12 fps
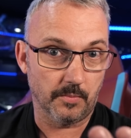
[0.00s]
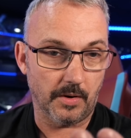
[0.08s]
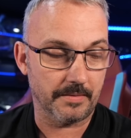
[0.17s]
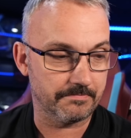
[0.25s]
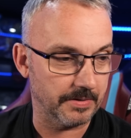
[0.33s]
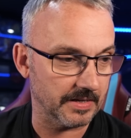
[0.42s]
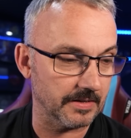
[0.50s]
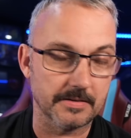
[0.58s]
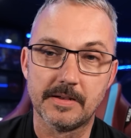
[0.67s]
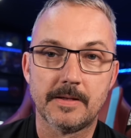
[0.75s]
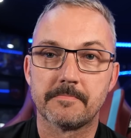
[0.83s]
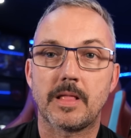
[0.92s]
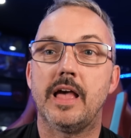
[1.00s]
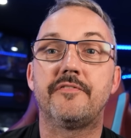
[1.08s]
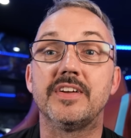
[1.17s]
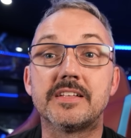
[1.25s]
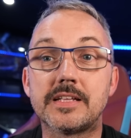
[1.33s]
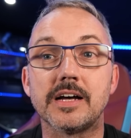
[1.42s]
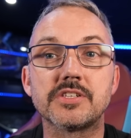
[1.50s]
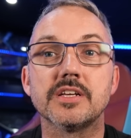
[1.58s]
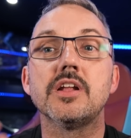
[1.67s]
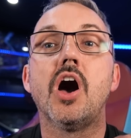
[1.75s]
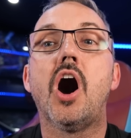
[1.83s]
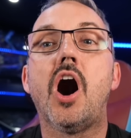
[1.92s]
I think if he
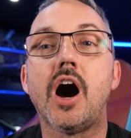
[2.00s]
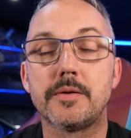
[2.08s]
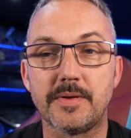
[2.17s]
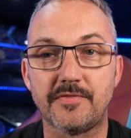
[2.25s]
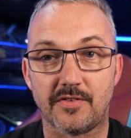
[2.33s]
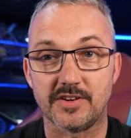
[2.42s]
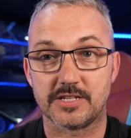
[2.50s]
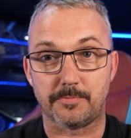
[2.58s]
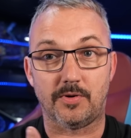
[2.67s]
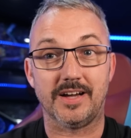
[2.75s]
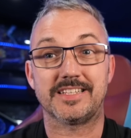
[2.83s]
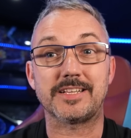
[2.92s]
doesn't, I'd be very surprised.